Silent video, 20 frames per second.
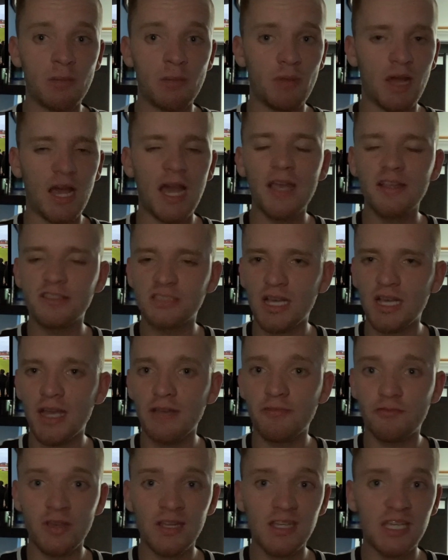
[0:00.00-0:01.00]
I
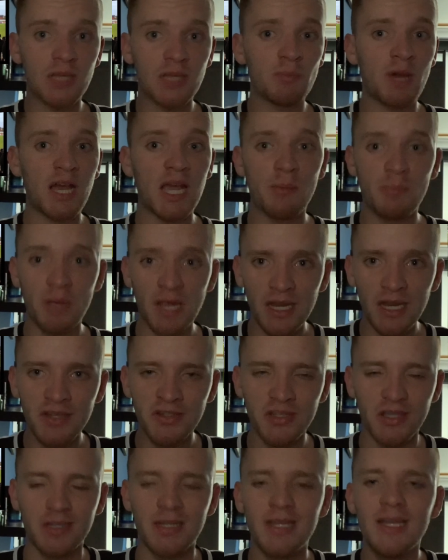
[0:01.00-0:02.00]
think in my
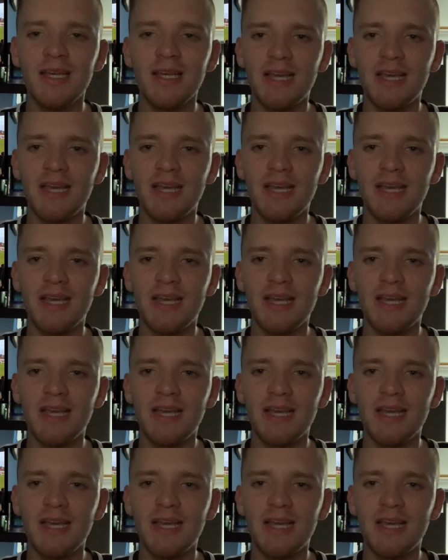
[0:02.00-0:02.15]
opinion,